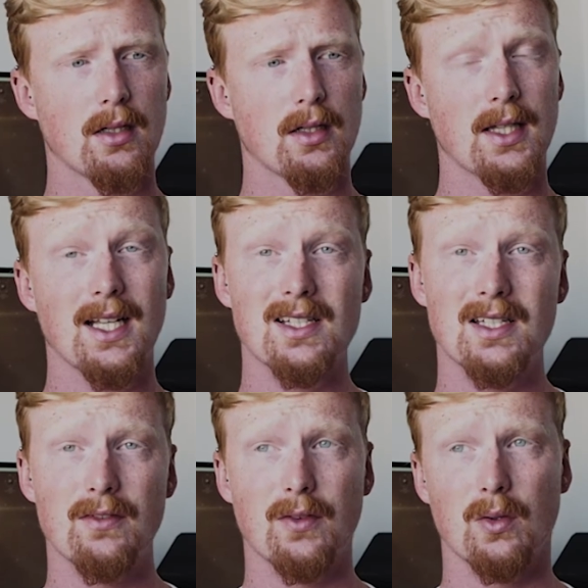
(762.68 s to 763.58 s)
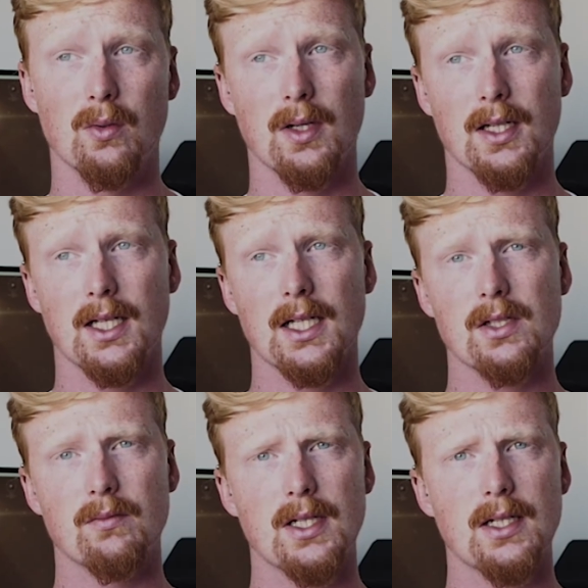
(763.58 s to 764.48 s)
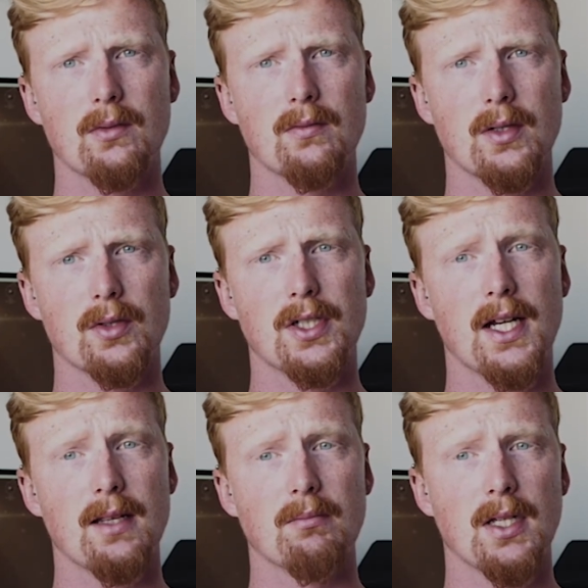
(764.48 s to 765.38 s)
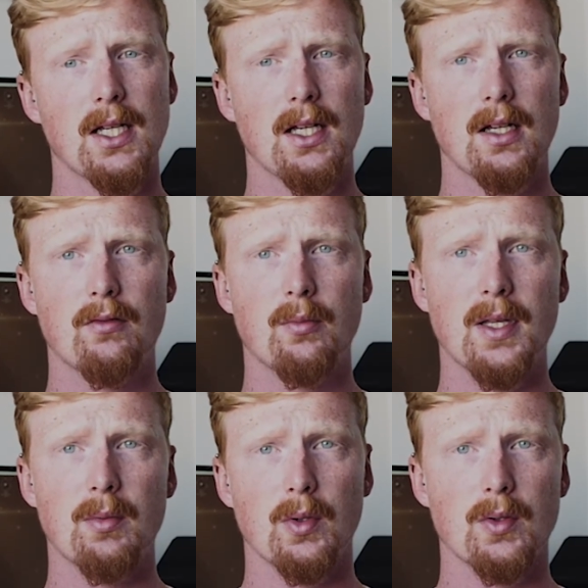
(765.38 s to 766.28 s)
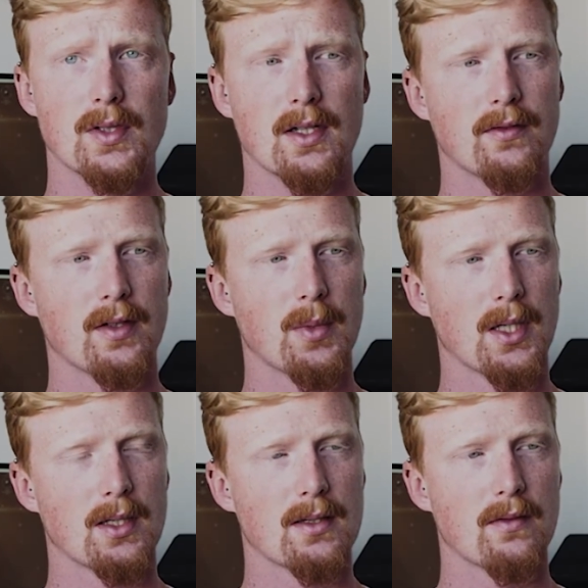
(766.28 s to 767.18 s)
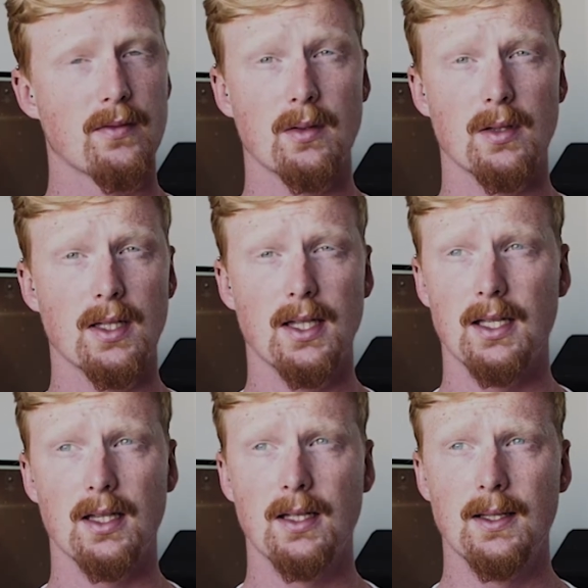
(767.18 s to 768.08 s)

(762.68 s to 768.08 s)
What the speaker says: that's difficult, and that's a really real shame for people who suffer, because I feel that then